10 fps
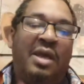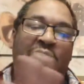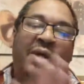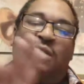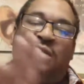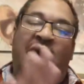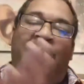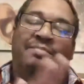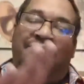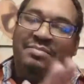Great
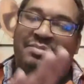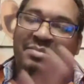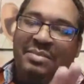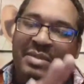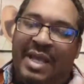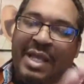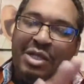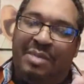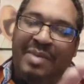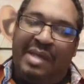job,
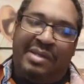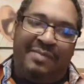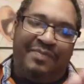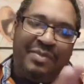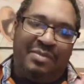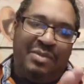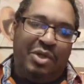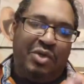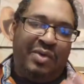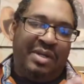Angela Bassett. You're
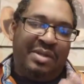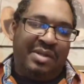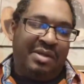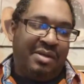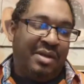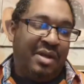doing it this year.